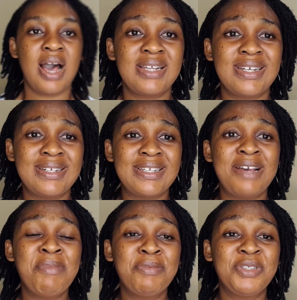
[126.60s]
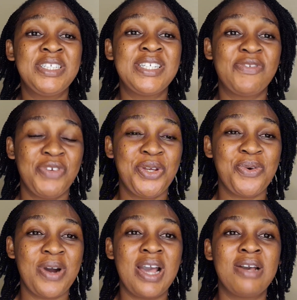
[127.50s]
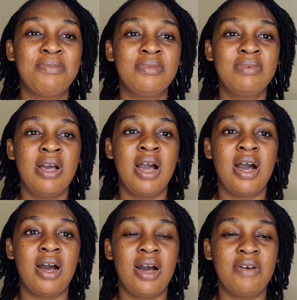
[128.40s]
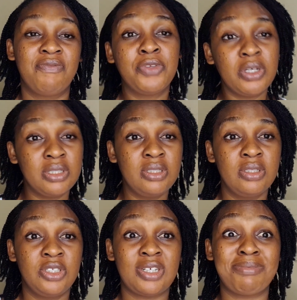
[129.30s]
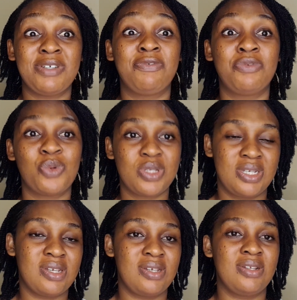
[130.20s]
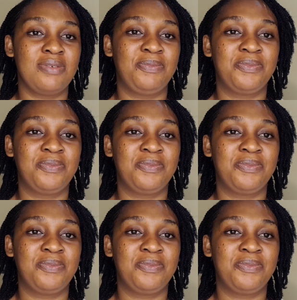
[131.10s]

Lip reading: As at the time I'm doing this video, I've done chapter 14.